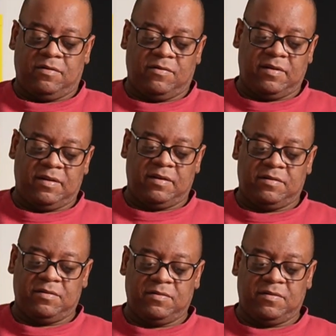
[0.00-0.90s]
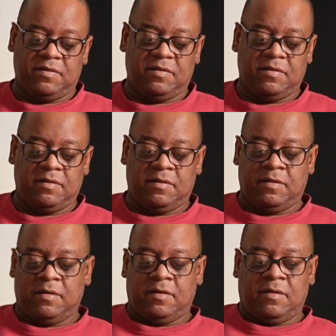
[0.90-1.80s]
1, 2, 3.
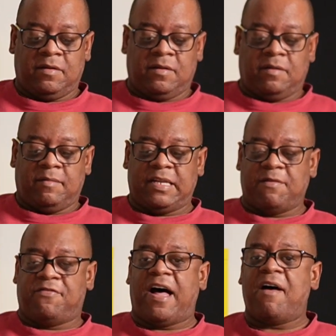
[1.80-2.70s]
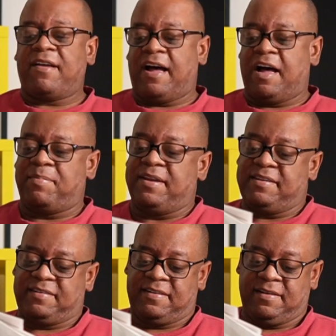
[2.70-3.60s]
Picked up 5
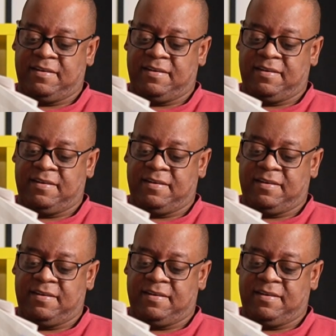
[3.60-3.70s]
copies